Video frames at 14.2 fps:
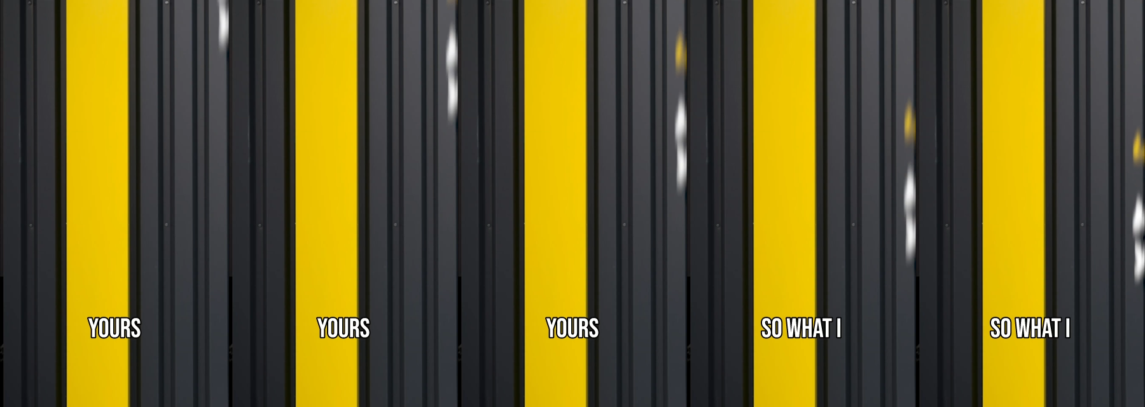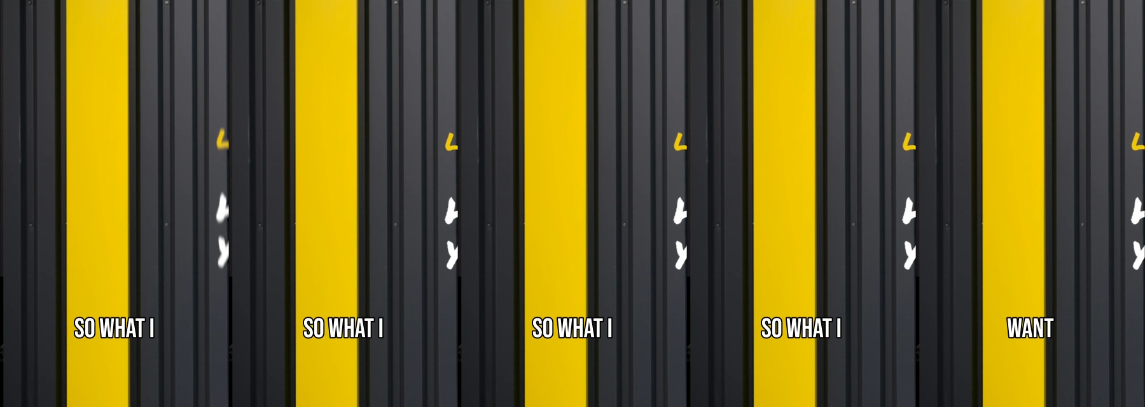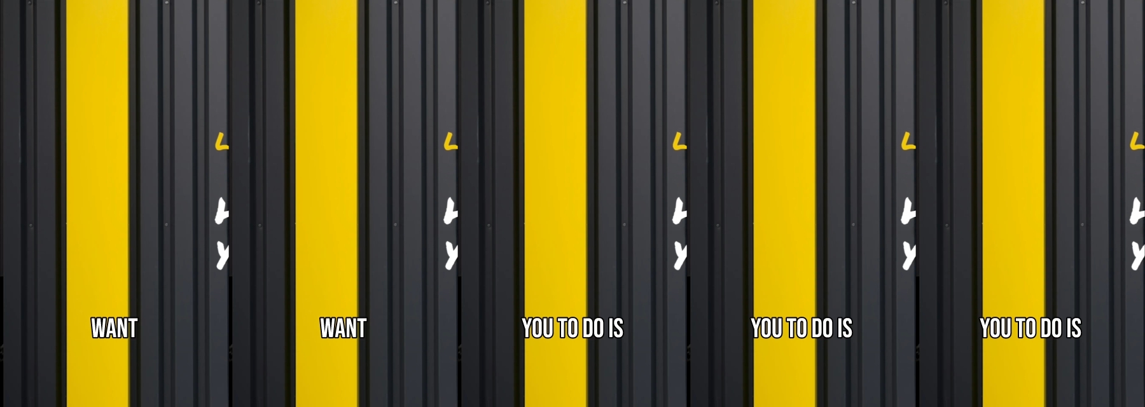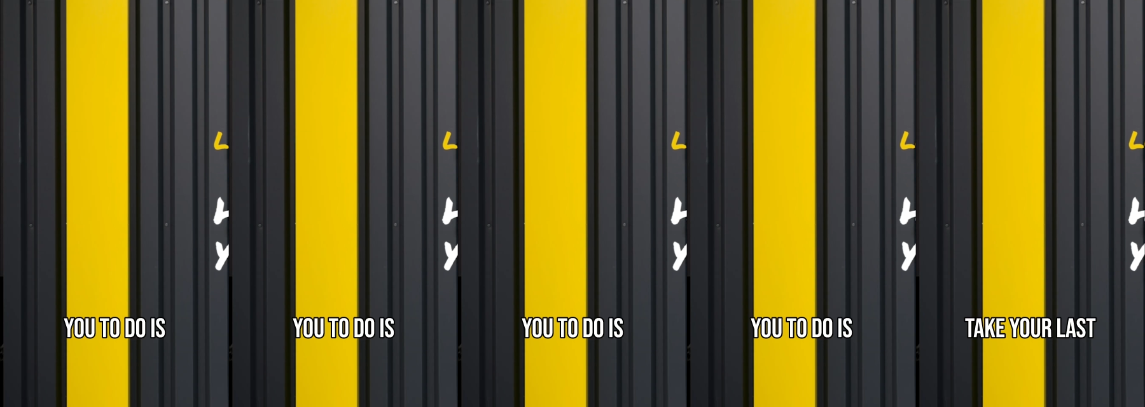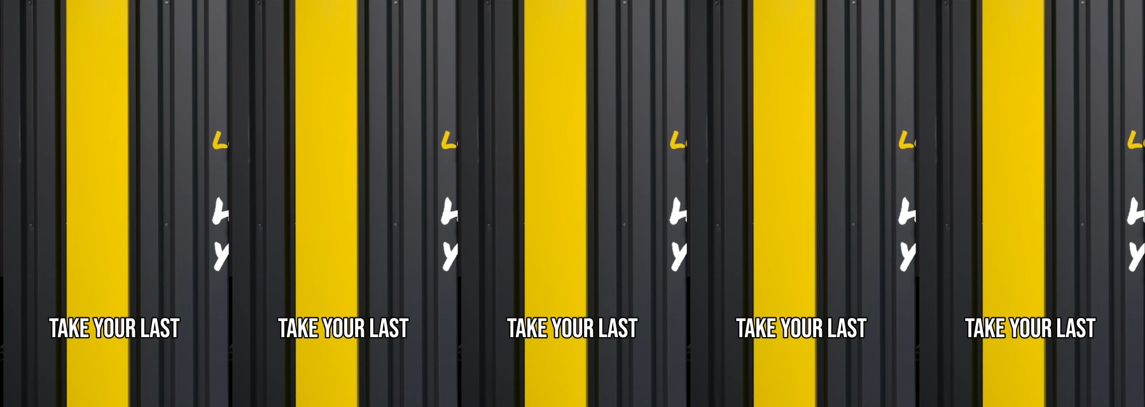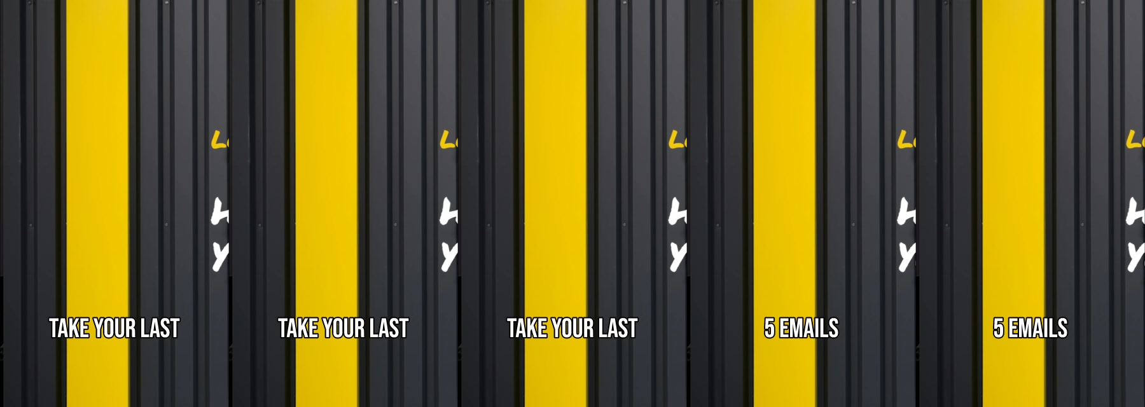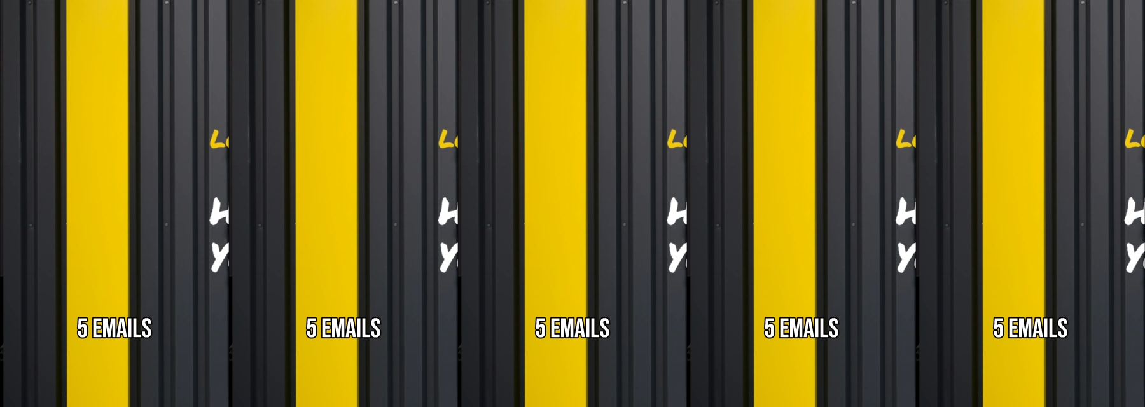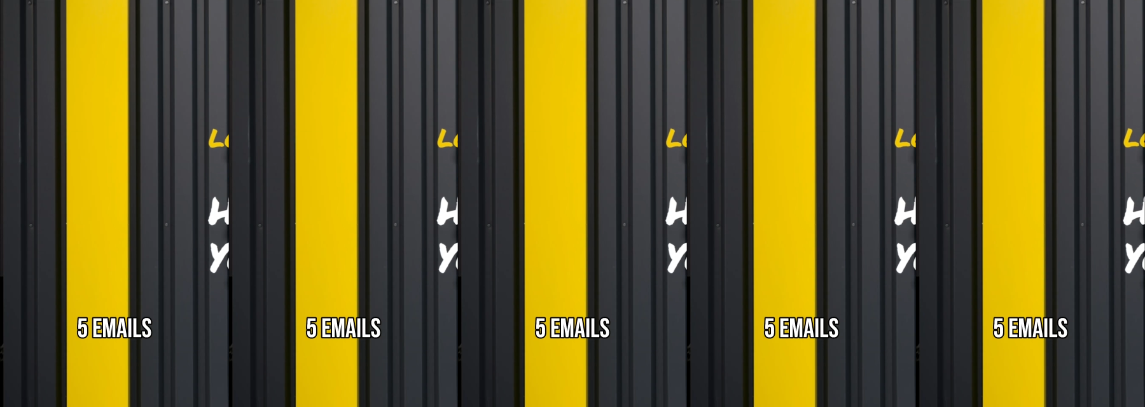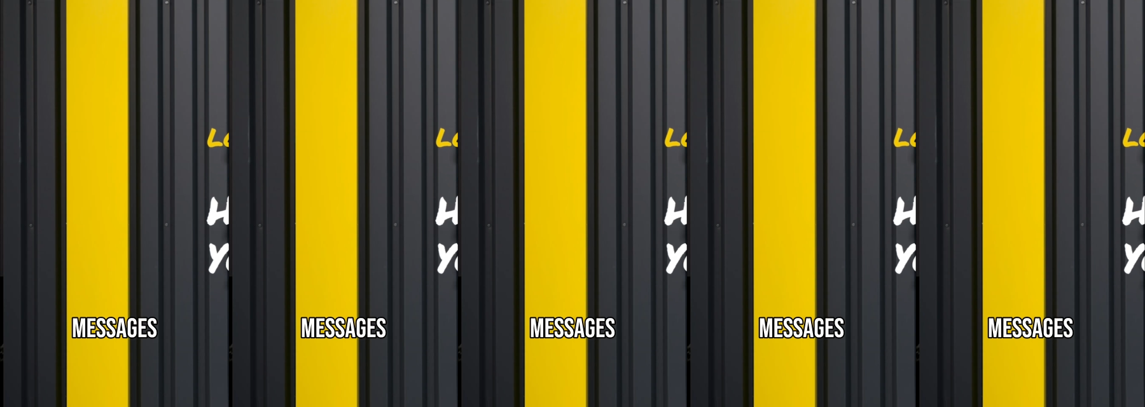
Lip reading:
(no speaker visible)